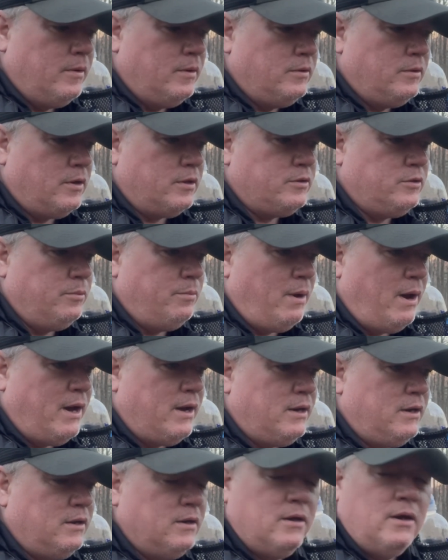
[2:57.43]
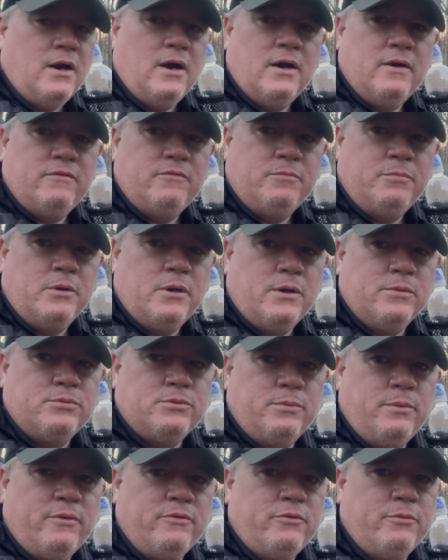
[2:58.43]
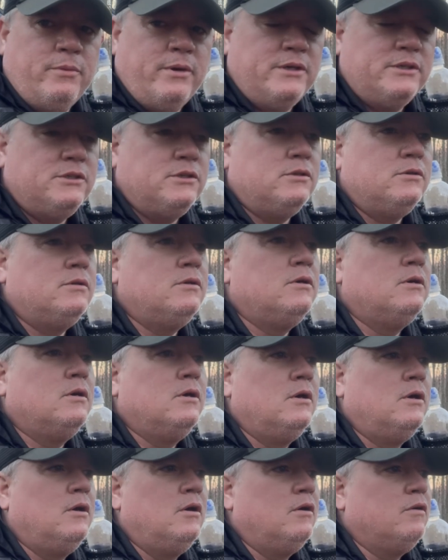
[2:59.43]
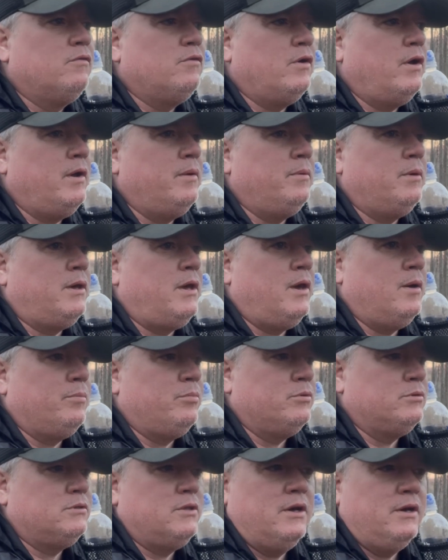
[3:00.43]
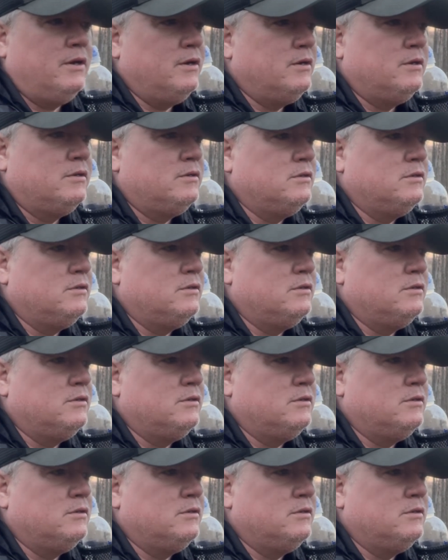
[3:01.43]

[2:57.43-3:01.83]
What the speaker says: Not too bad. I've put up some information for hammock campers there,